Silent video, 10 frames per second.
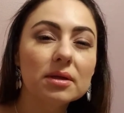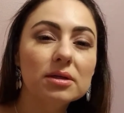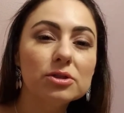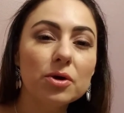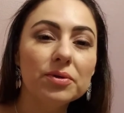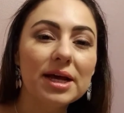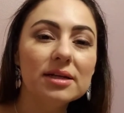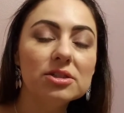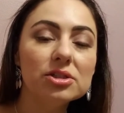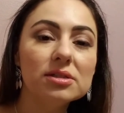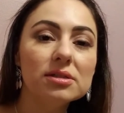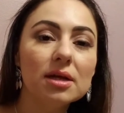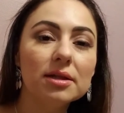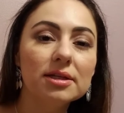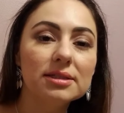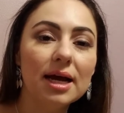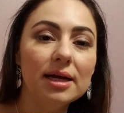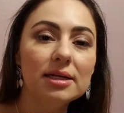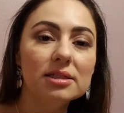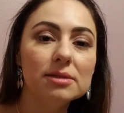So that is just the
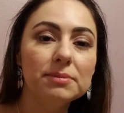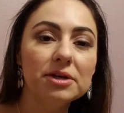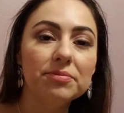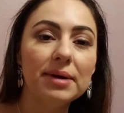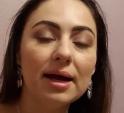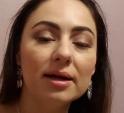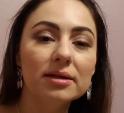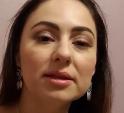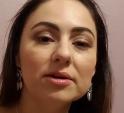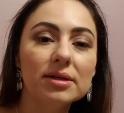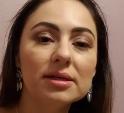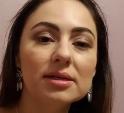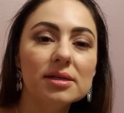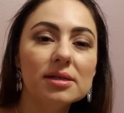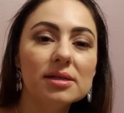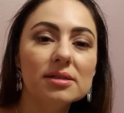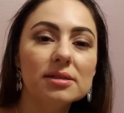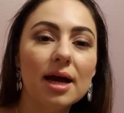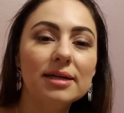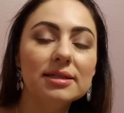tiniest bit of pan.
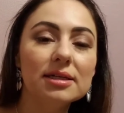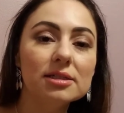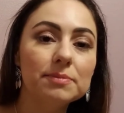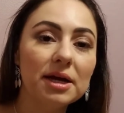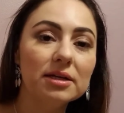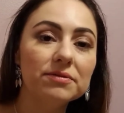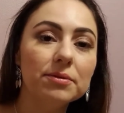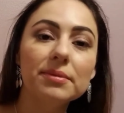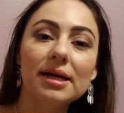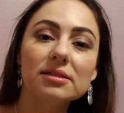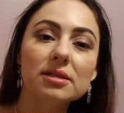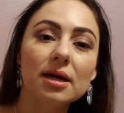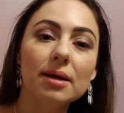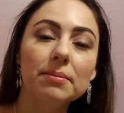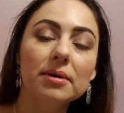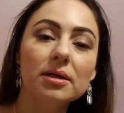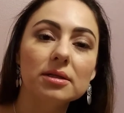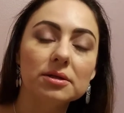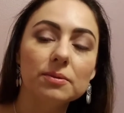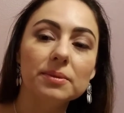I did expand it from last time a
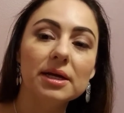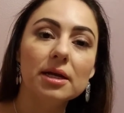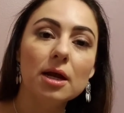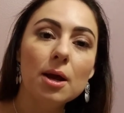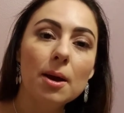little bit.